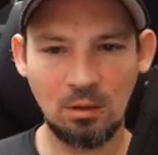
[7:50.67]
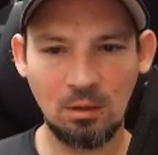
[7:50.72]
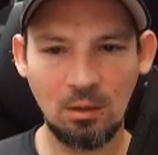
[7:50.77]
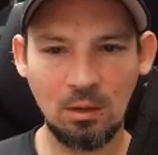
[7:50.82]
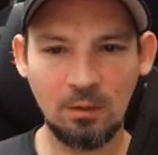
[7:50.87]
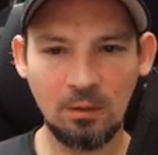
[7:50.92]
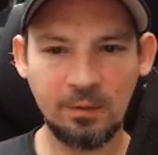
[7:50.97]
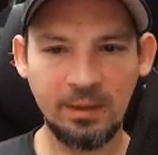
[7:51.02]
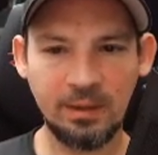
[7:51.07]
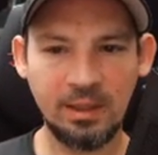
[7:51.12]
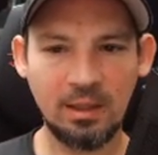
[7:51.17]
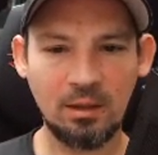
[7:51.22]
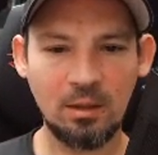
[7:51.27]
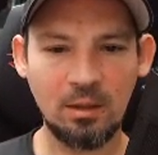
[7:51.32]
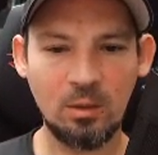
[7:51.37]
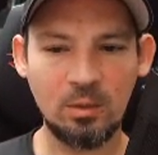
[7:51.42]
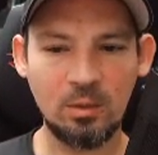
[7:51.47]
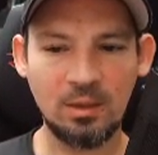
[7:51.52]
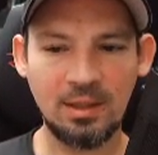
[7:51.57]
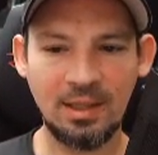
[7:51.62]
Hopefully the
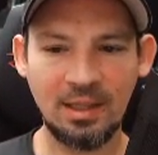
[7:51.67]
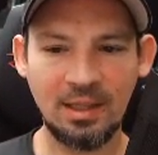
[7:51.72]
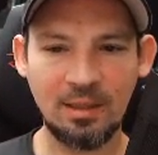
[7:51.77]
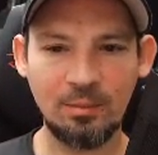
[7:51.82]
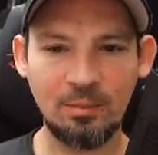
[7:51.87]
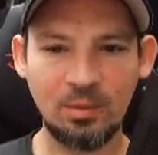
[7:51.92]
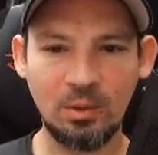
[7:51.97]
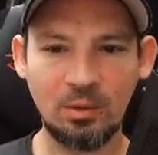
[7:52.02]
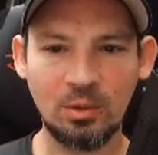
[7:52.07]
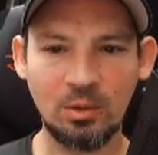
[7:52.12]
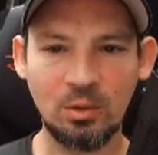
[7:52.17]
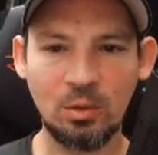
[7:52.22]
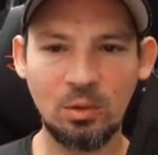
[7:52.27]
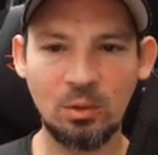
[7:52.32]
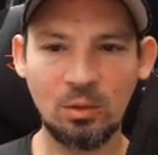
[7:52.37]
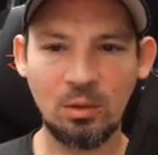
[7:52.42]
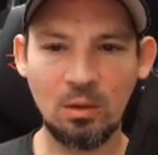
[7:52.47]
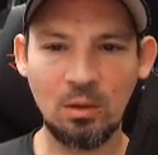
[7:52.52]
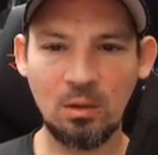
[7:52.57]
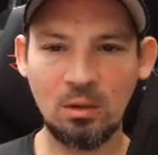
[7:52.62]
load times aren't too
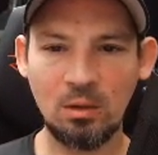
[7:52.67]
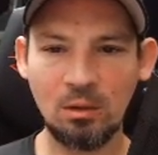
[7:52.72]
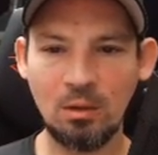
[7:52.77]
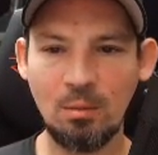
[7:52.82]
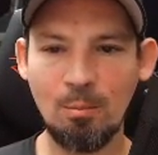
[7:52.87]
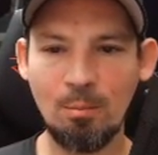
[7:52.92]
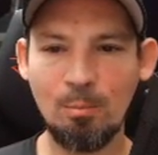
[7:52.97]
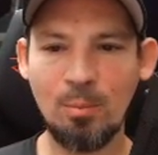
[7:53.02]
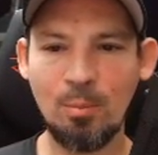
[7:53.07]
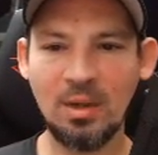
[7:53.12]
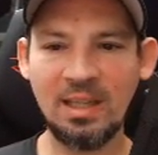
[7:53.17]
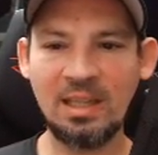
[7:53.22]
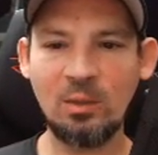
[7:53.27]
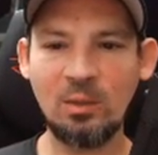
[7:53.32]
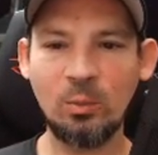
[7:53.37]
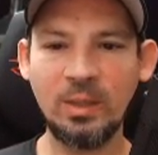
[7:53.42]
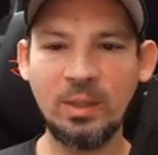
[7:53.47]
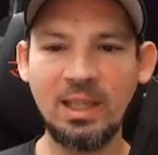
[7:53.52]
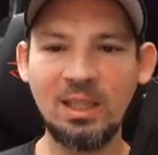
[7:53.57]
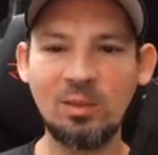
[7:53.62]
long. Bunny
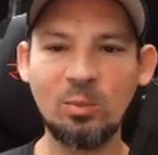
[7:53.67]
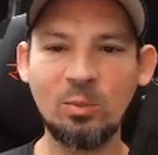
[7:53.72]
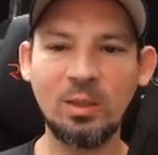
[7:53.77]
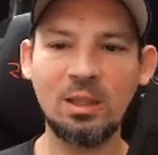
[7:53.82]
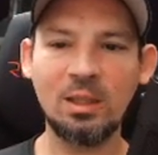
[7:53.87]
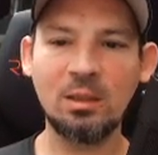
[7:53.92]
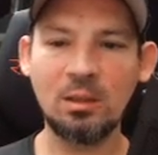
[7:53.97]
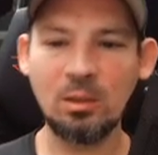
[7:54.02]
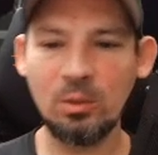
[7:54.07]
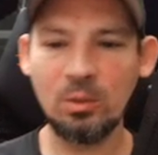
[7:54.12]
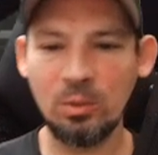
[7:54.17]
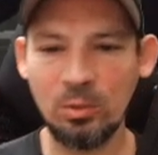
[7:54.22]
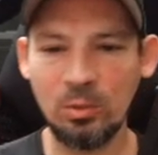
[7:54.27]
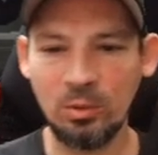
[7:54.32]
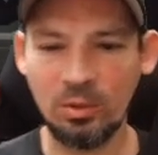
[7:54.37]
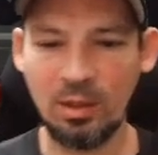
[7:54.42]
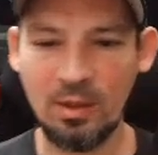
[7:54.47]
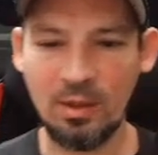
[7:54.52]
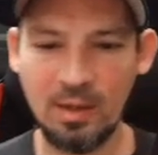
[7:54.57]
weed win lose, all